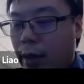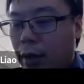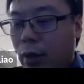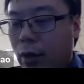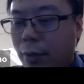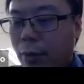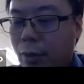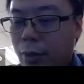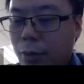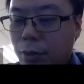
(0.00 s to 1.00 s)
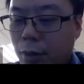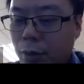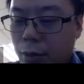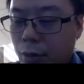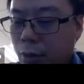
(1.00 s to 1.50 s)
The degree
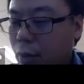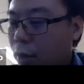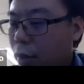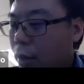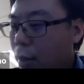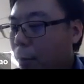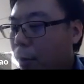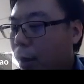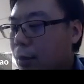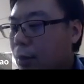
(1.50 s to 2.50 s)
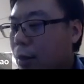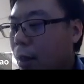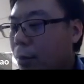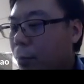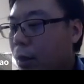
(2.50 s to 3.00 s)
restriction implies
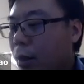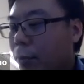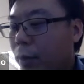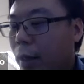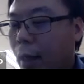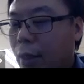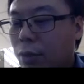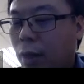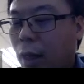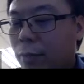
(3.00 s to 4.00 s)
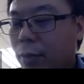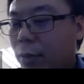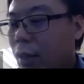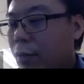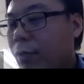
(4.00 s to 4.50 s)
that we, we actually have
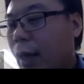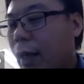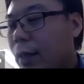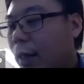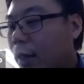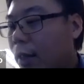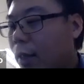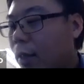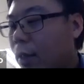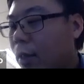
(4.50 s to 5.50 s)
only finite,